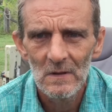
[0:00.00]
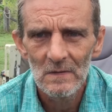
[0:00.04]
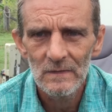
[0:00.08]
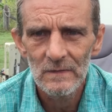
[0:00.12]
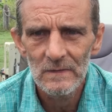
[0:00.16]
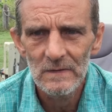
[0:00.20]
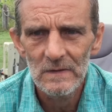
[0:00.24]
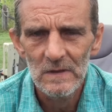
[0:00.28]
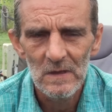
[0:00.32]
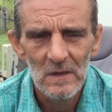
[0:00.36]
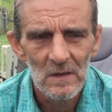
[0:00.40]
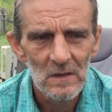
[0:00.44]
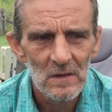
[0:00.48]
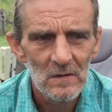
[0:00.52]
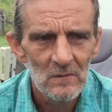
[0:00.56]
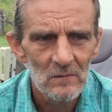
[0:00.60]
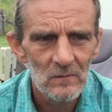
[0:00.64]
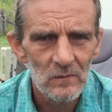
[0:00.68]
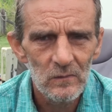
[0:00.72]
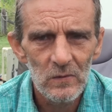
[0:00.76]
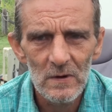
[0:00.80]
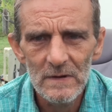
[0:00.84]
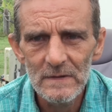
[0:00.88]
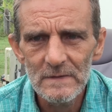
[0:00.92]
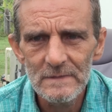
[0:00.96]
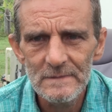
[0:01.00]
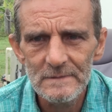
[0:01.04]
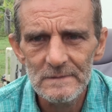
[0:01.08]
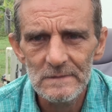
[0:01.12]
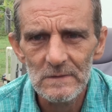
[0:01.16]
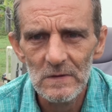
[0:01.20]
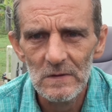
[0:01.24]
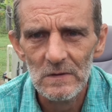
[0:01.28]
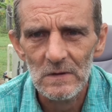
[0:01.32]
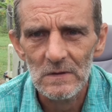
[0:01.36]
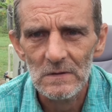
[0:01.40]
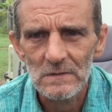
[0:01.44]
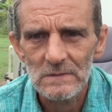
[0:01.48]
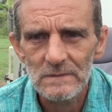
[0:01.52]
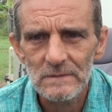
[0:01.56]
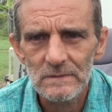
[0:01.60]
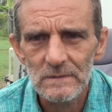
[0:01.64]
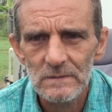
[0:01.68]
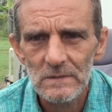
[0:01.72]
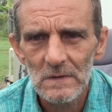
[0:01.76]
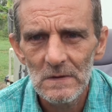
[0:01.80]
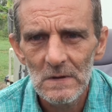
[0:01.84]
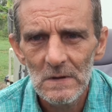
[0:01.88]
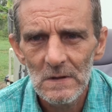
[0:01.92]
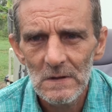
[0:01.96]
the
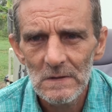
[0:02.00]
research